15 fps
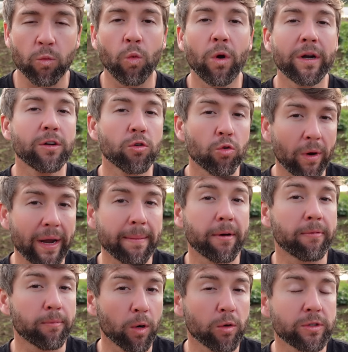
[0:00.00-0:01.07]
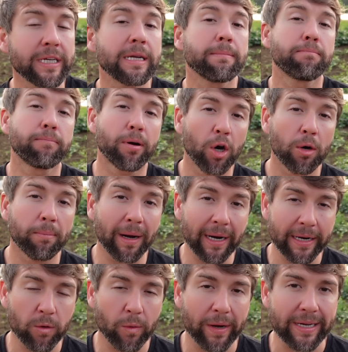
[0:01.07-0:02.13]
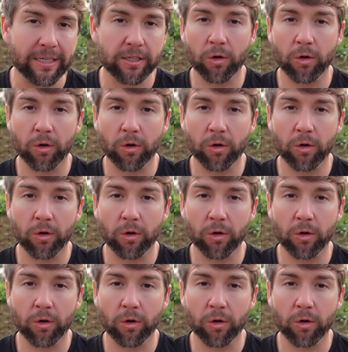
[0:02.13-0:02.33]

one gram of protein per body weight.